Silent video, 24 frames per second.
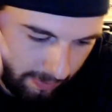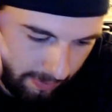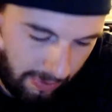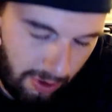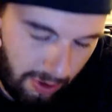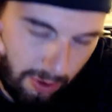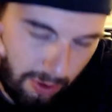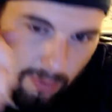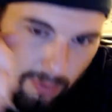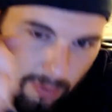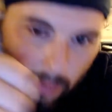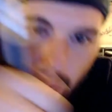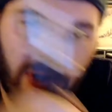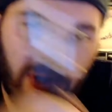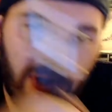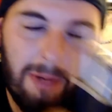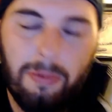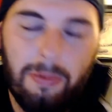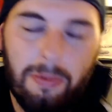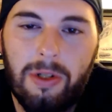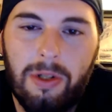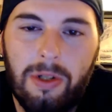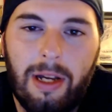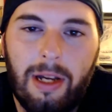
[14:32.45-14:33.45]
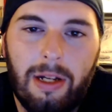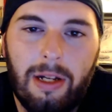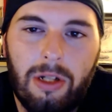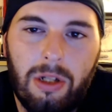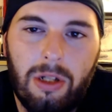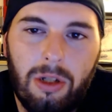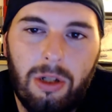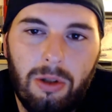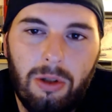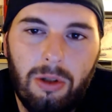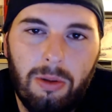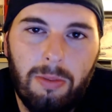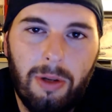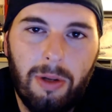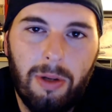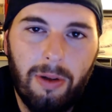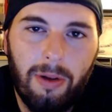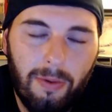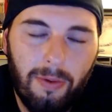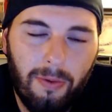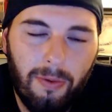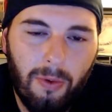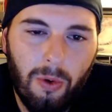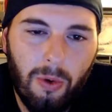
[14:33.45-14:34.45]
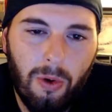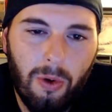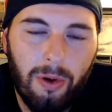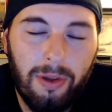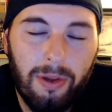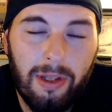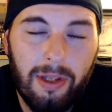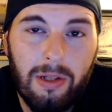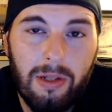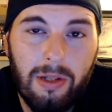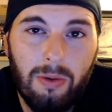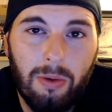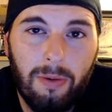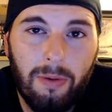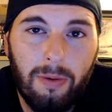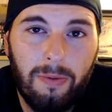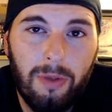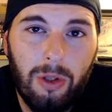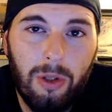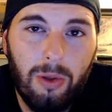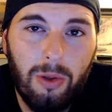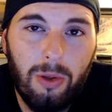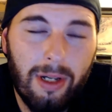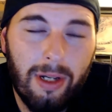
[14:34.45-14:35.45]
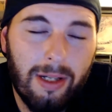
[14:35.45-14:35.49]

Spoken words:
to Vapors-Tube for this review,